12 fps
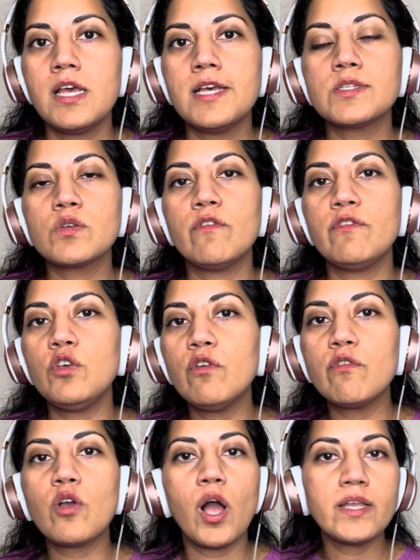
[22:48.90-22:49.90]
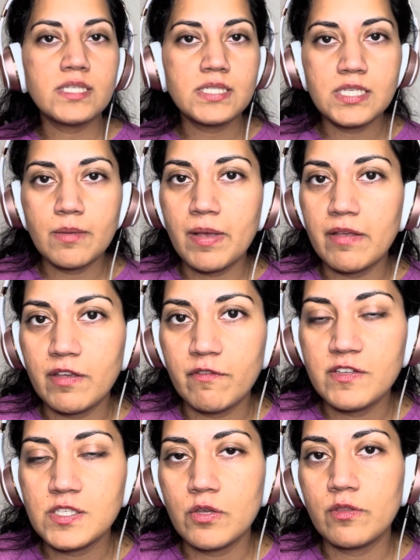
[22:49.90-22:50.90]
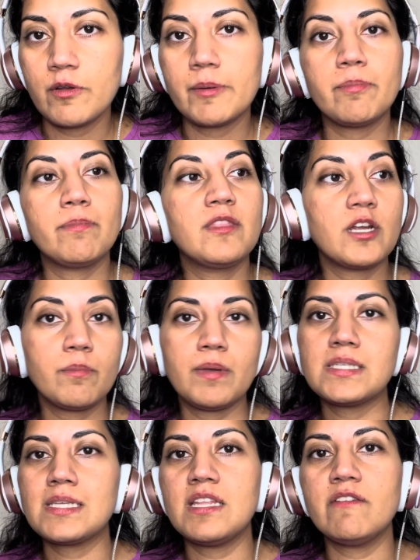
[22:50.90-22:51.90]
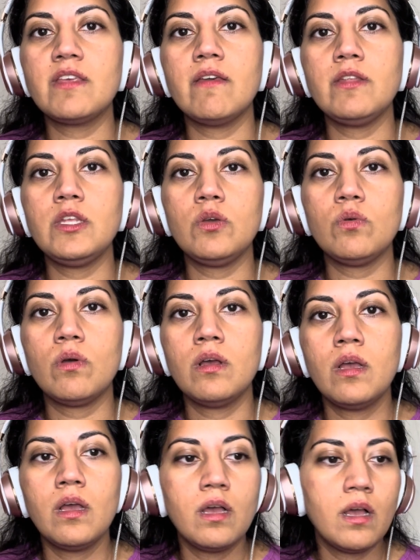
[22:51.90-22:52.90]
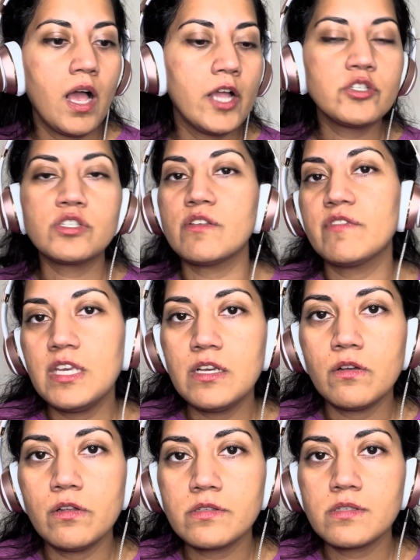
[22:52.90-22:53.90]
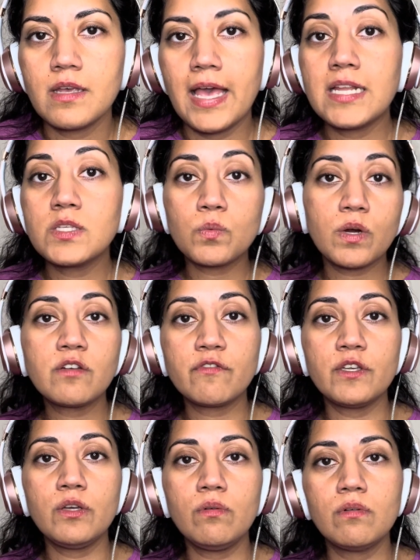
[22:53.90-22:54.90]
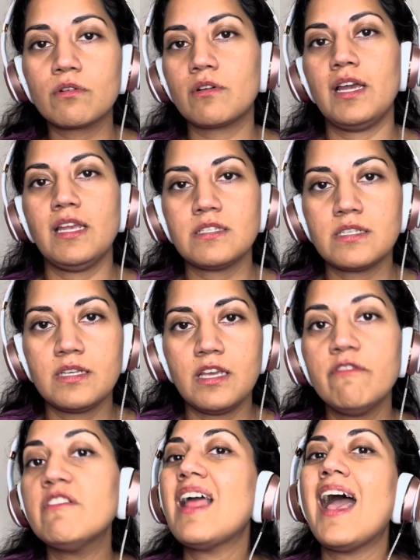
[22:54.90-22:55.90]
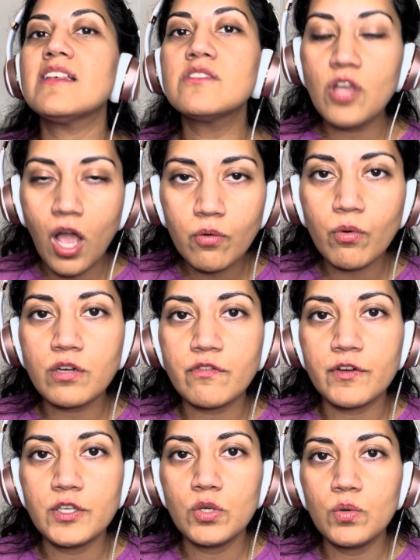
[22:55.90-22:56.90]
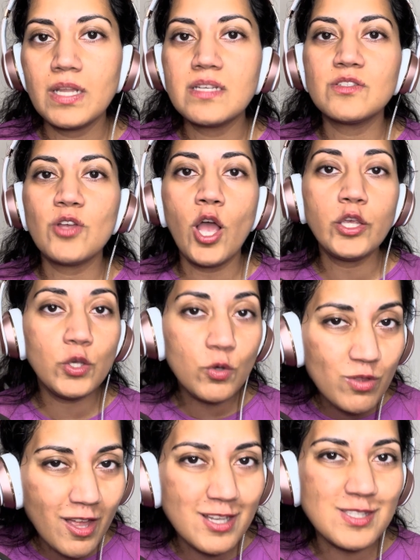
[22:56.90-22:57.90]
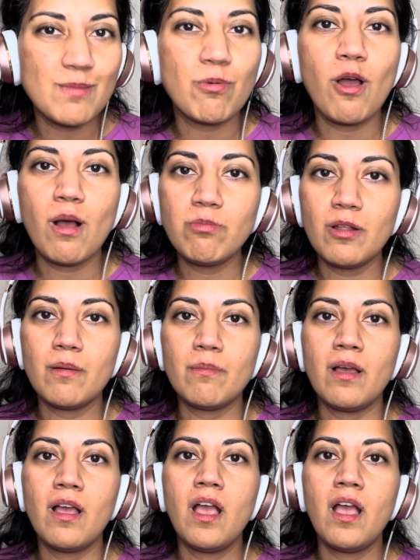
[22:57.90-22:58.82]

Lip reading: So if you've gone to see a pelvic physiotherapist and they've given you hundreds of Kegels and it's worked for you, great. If it has not worked for you, it is not you that is the problem.